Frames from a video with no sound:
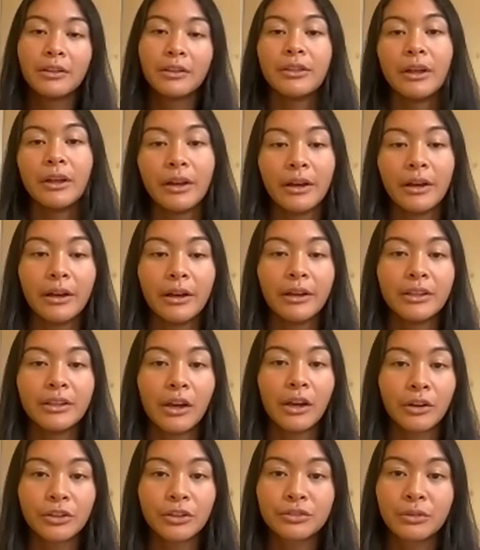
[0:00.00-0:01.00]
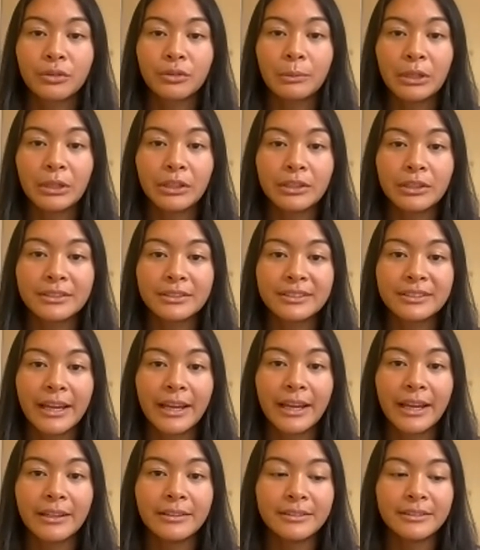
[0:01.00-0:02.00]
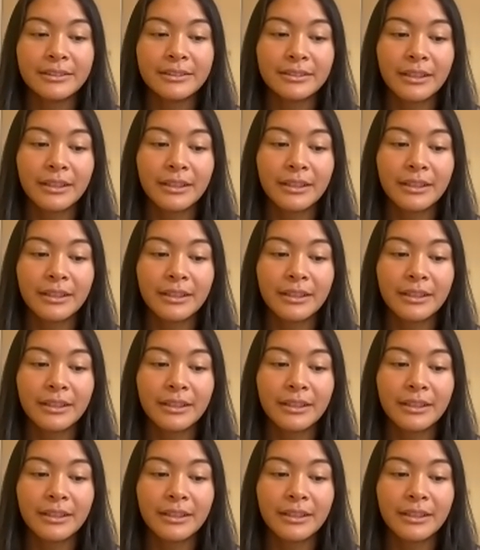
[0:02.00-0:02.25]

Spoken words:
the younger swimmers and